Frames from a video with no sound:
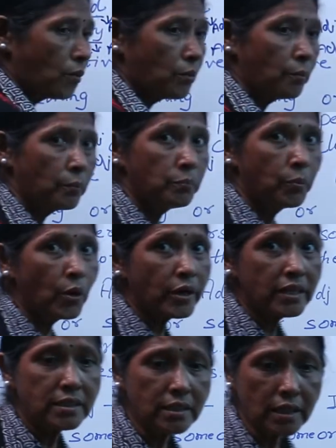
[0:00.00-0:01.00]
Book
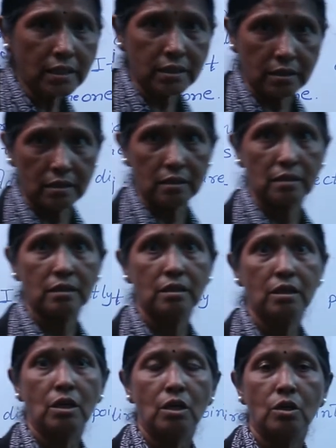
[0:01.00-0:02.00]
is near.
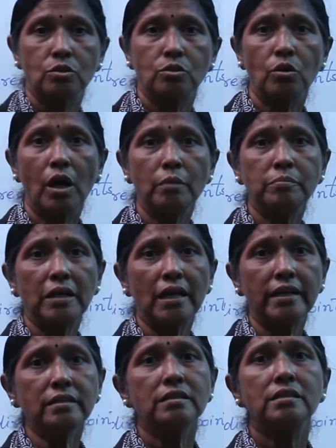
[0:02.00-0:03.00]
So I am
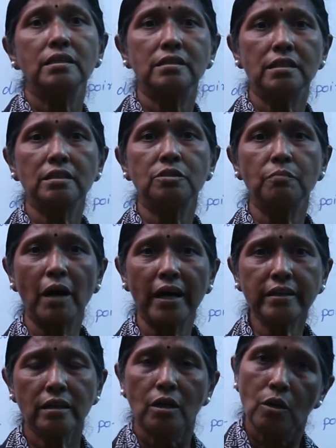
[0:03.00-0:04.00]
telling this is
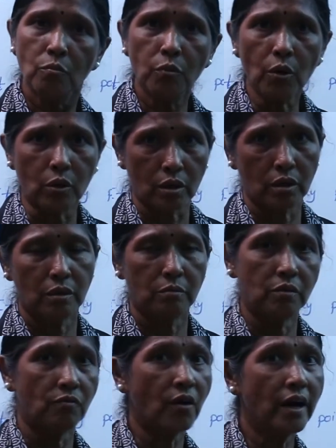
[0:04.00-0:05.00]
my book.
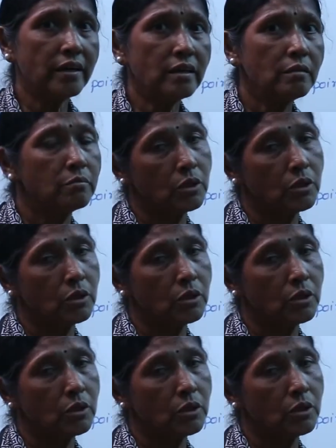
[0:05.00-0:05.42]
Why?